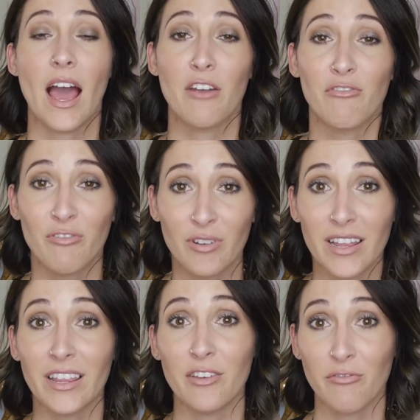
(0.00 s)
I
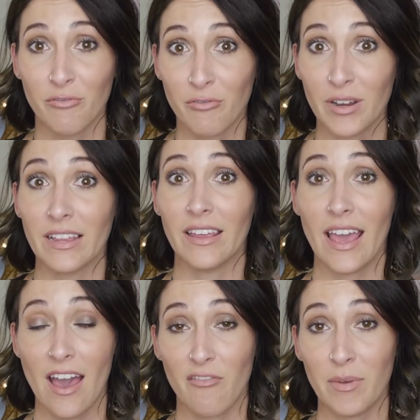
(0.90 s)
really, really
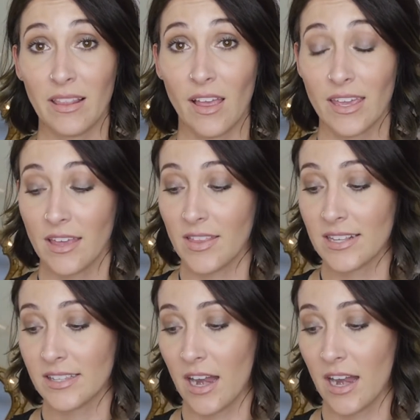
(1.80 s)
have been liking this,